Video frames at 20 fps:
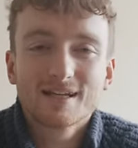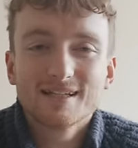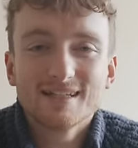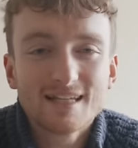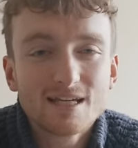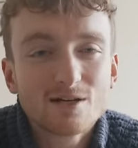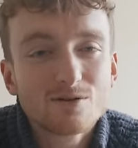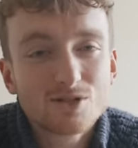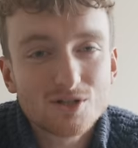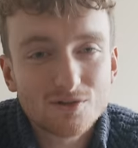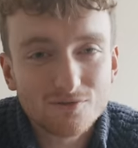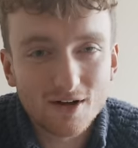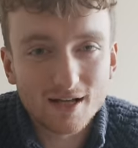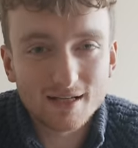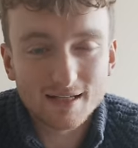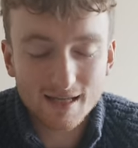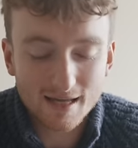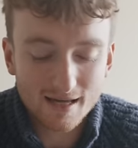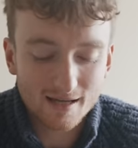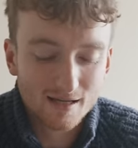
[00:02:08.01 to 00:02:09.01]
like Leon
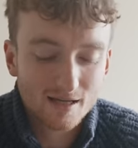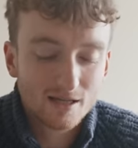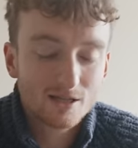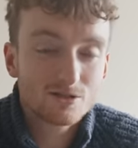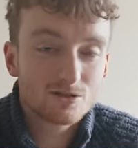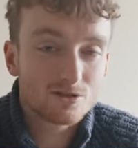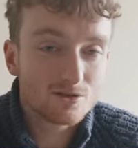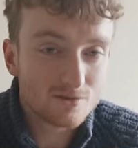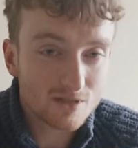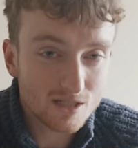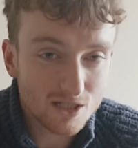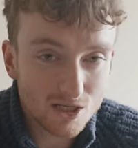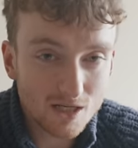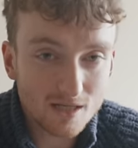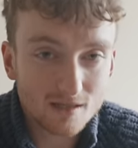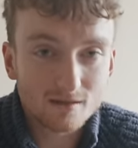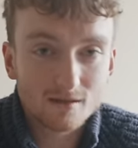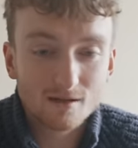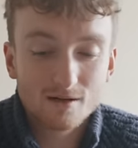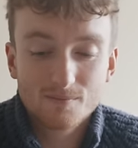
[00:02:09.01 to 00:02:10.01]
Chevalier, Susie
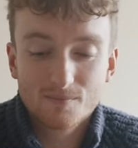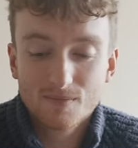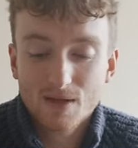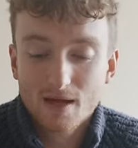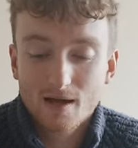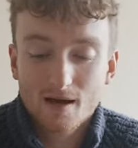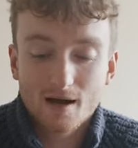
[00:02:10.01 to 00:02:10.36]
Cheetham,